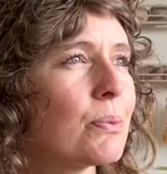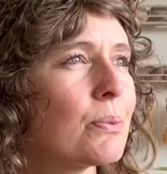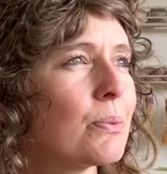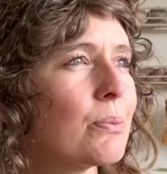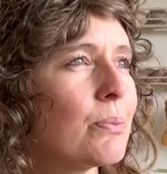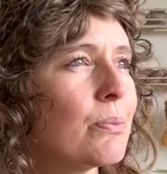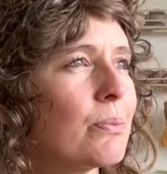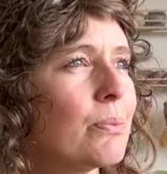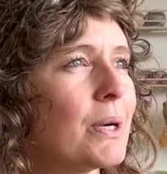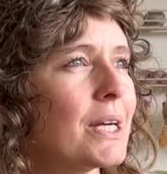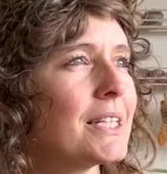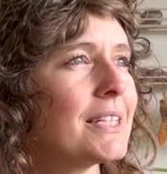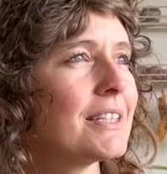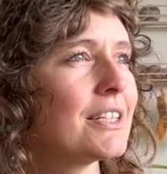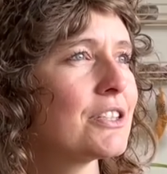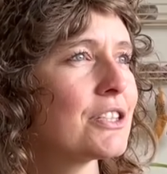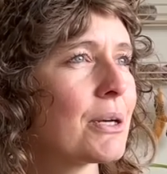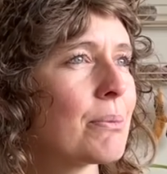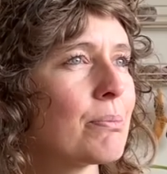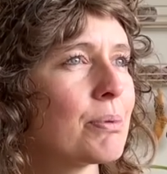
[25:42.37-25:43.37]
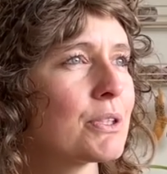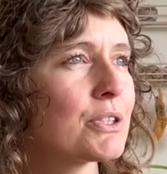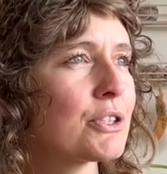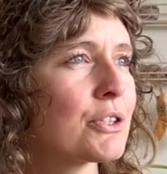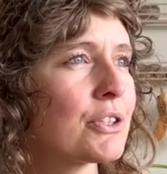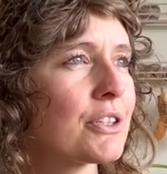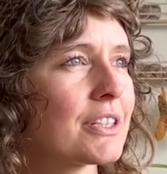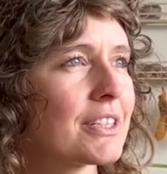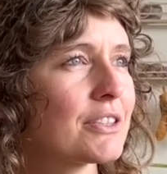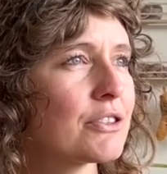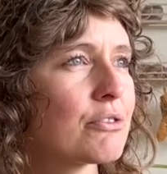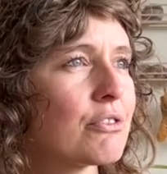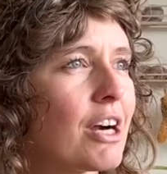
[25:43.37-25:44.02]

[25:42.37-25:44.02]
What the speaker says: when the temperature is